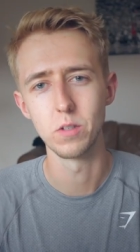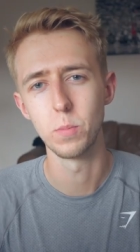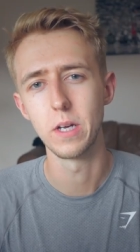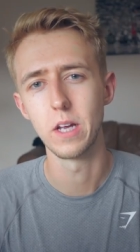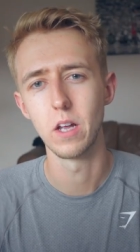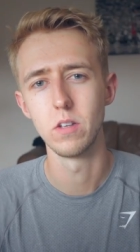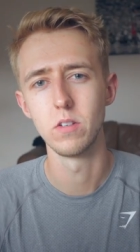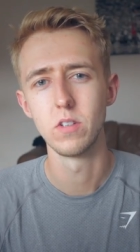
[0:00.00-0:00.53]

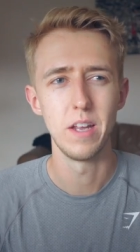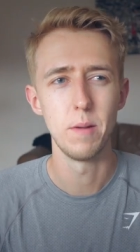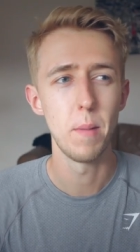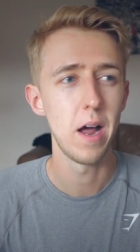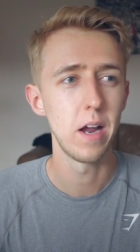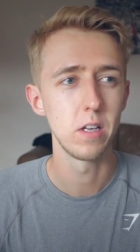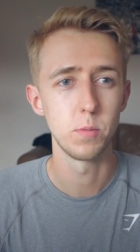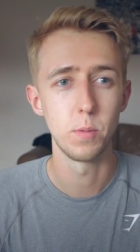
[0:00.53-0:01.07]
because in
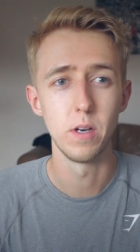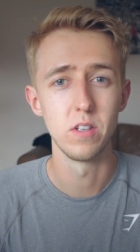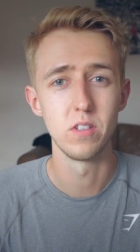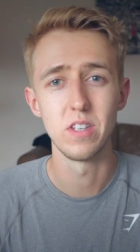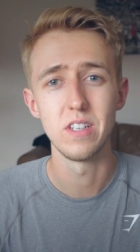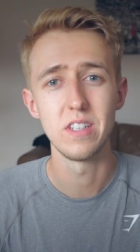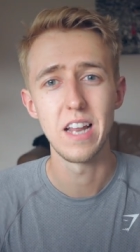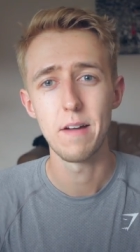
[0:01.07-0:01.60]
my experience,
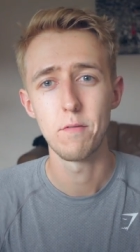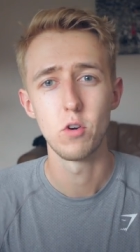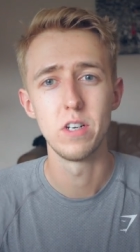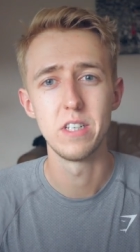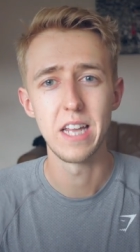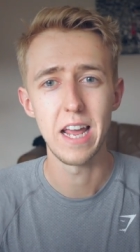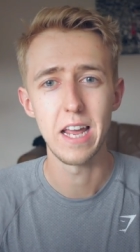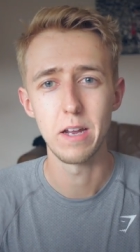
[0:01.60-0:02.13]
there's never a
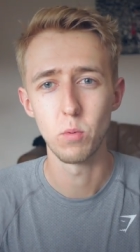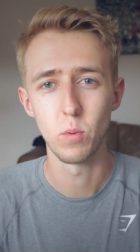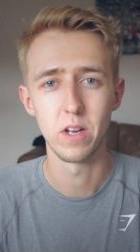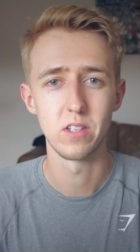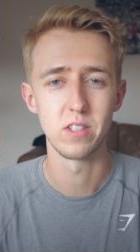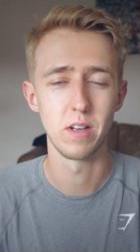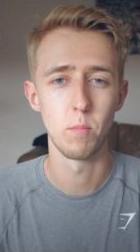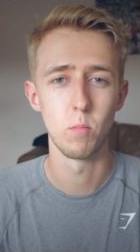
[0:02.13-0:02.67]
day where
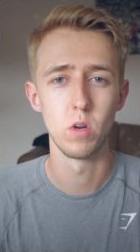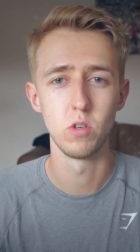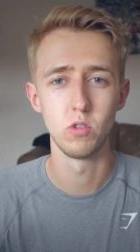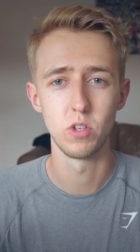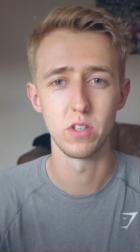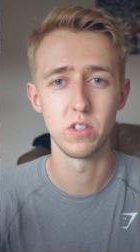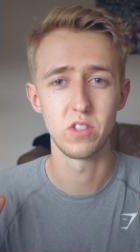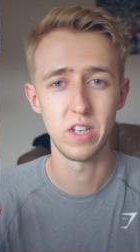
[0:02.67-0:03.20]
someone
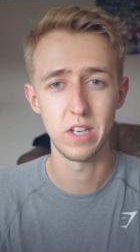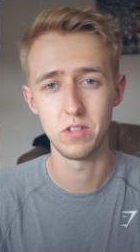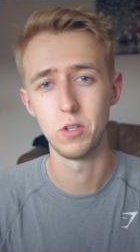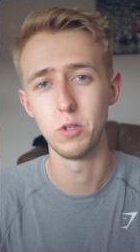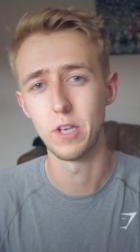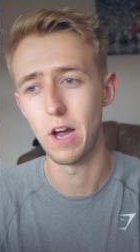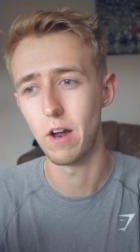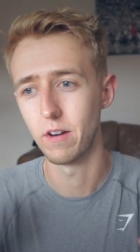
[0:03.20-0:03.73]
just sits
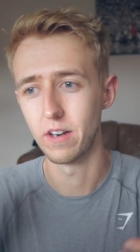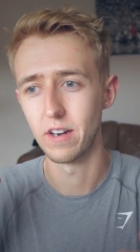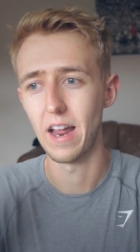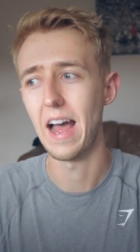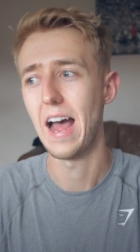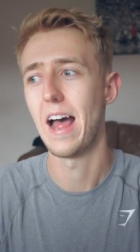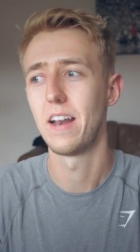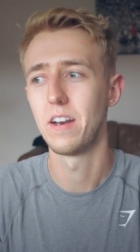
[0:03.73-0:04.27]
you down and
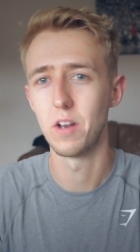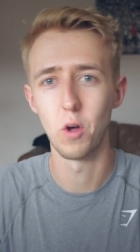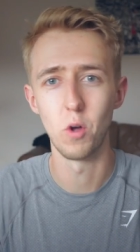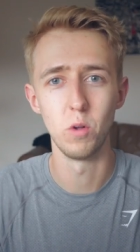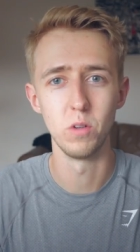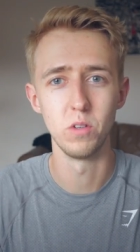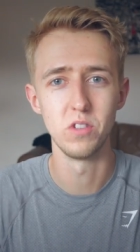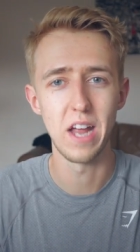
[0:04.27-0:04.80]

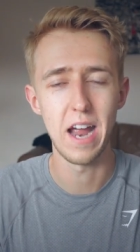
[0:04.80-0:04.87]
handholds